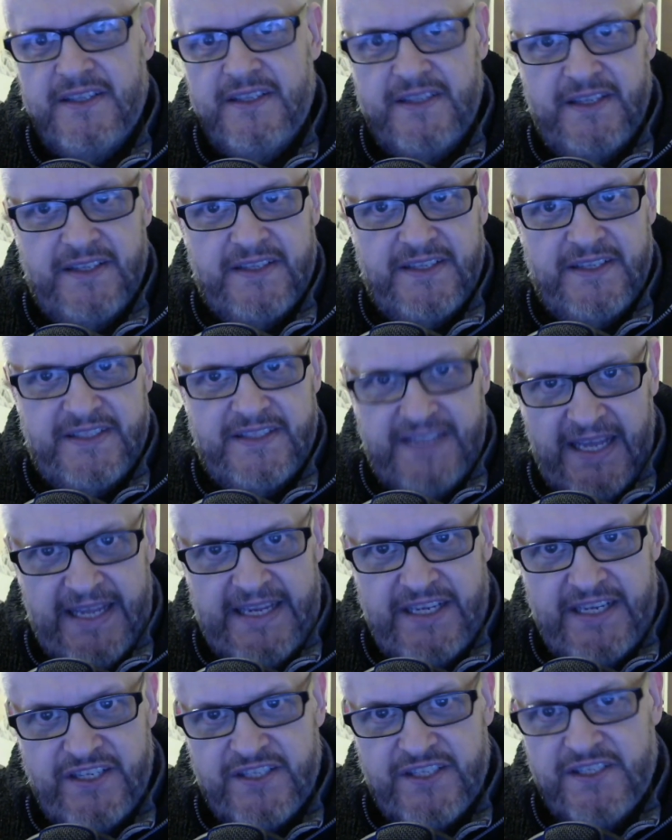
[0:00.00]
that the
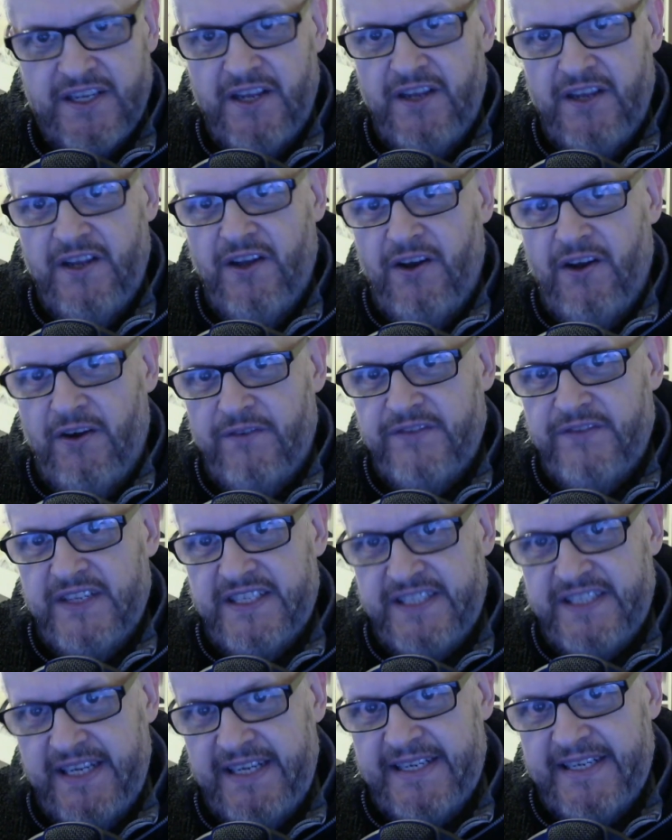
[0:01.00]
days of
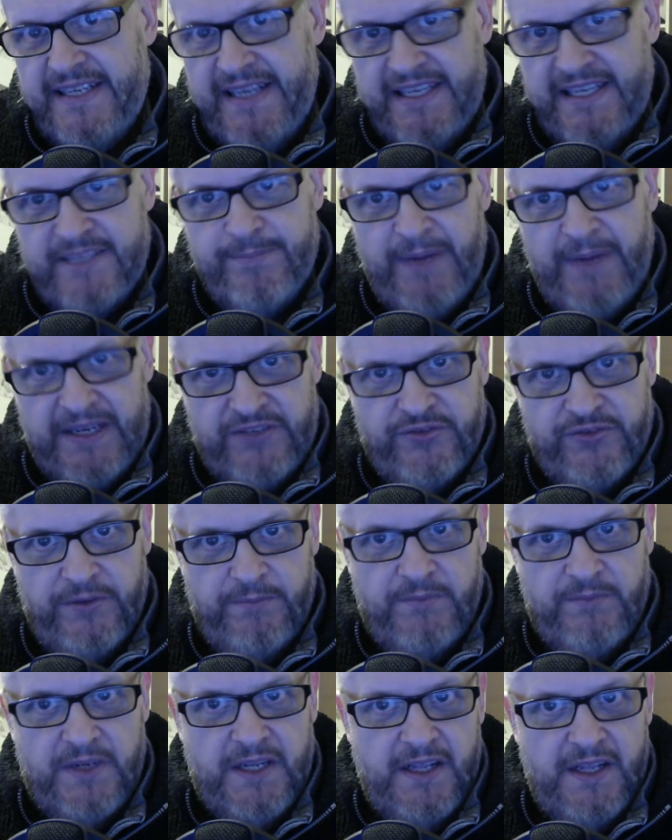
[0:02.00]
the Sinclair
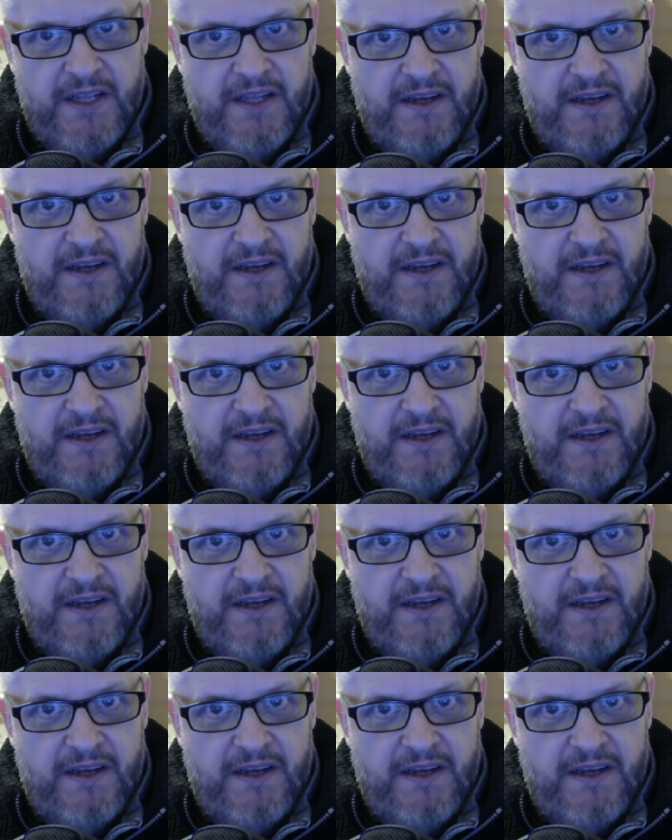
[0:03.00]
Spectrum